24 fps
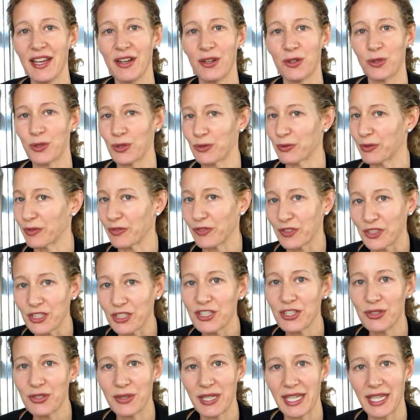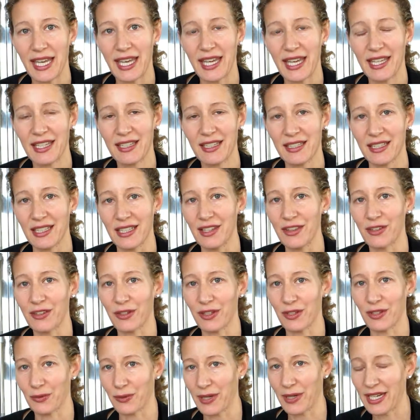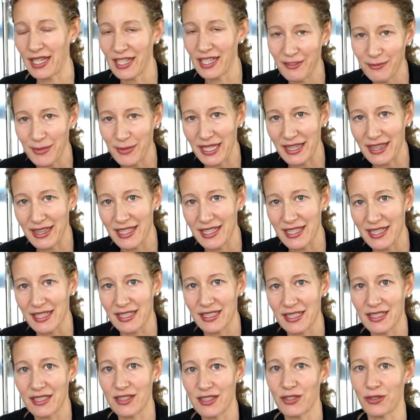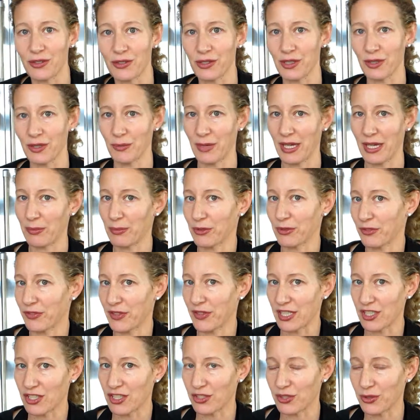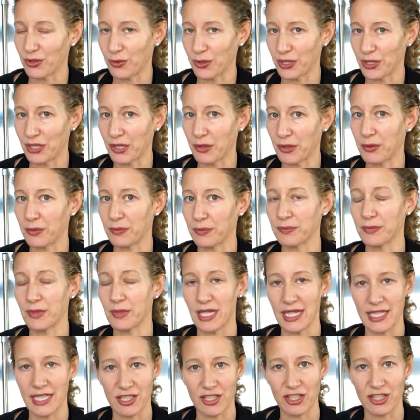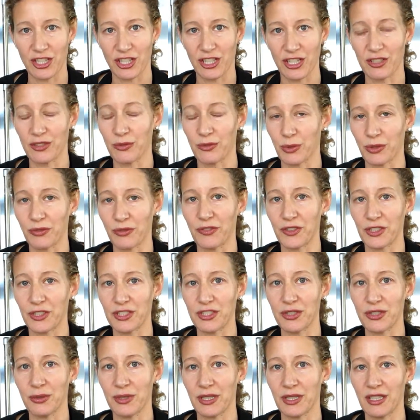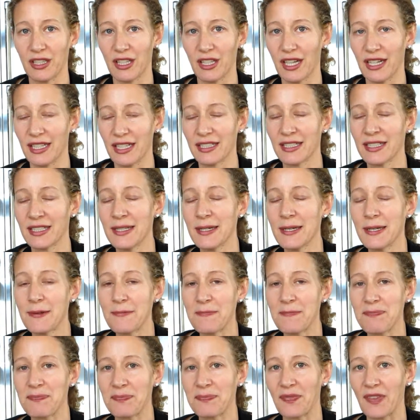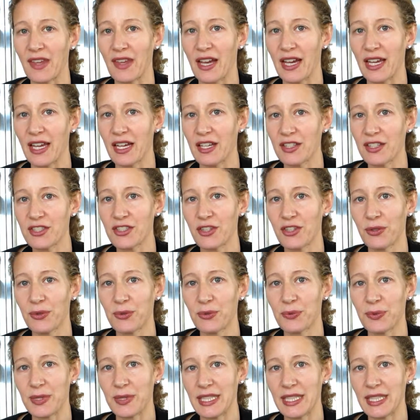or refer to again, either in the writing of my thesis or in my professional work. I shared and referred to it a lot. I also